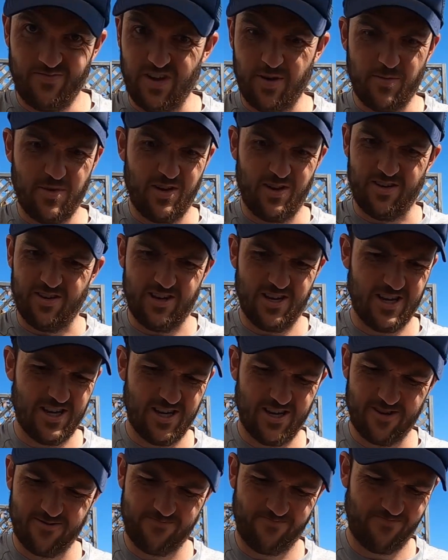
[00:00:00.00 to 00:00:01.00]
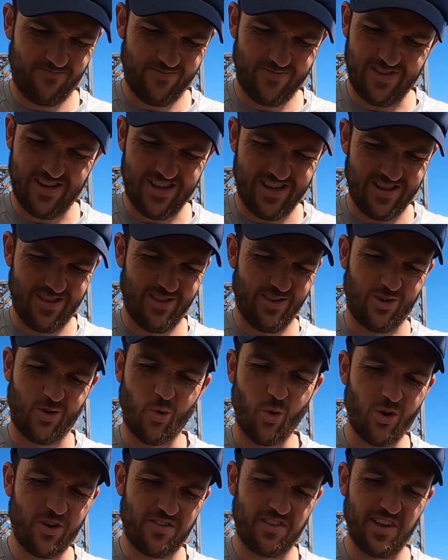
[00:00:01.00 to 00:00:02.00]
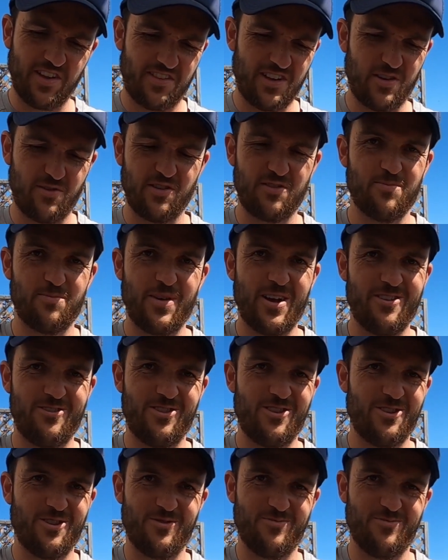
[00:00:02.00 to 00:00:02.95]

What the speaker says: I mean, the quality itself isn't better than a